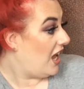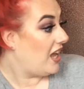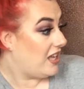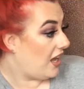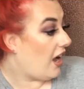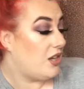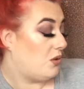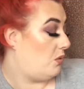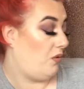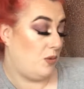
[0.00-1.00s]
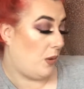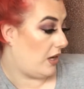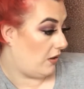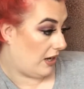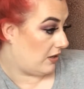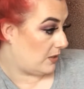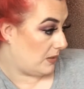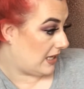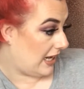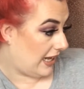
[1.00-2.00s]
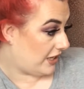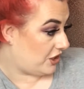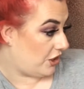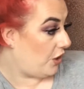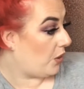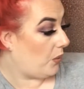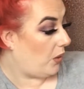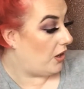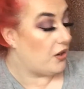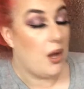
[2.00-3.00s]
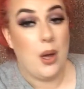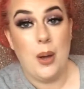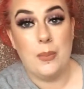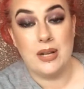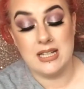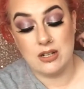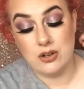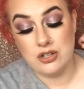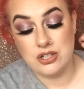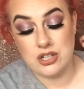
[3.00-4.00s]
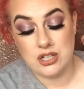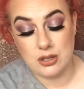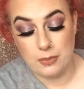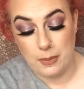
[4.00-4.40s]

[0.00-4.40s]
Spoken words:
Yeah, I don't know if he's bringing out a Christmas collection or what, but he's launched some